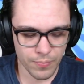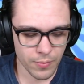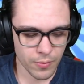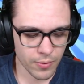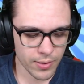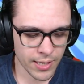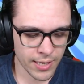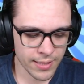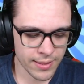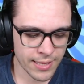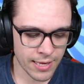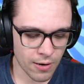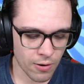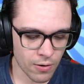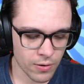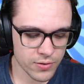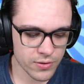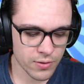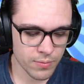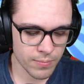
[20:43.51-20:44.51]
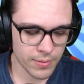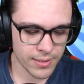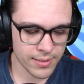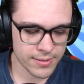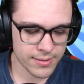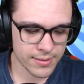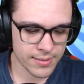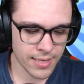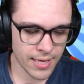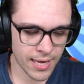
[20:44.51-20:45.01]
okay, that also
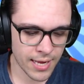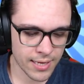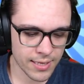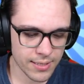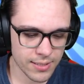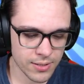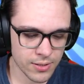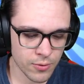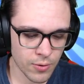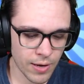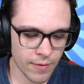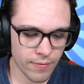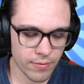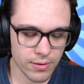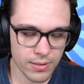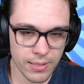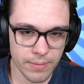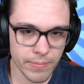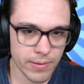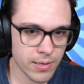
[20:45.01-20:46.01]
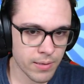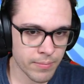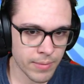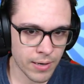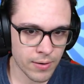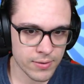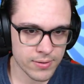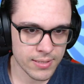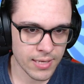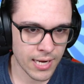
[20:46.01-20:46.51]
means that you have a limited
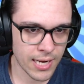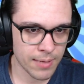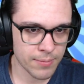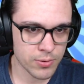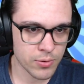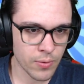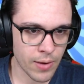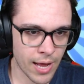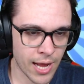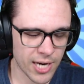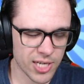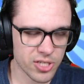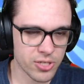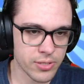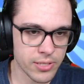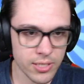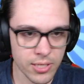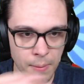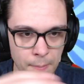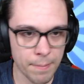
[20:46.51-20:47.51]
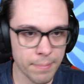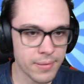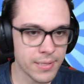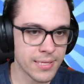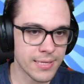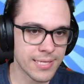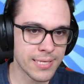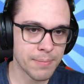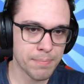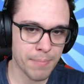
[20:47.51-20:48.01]
amount of time to actually
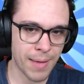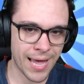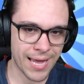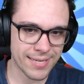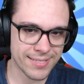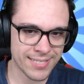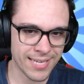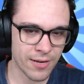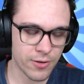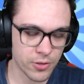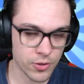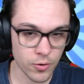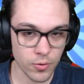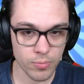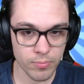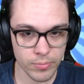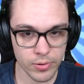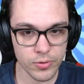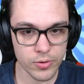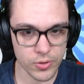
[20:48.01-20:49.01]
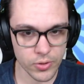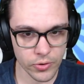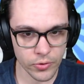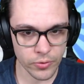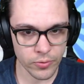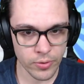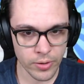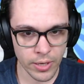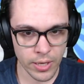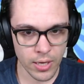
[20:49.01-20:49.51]
completely max out your Mewtwo.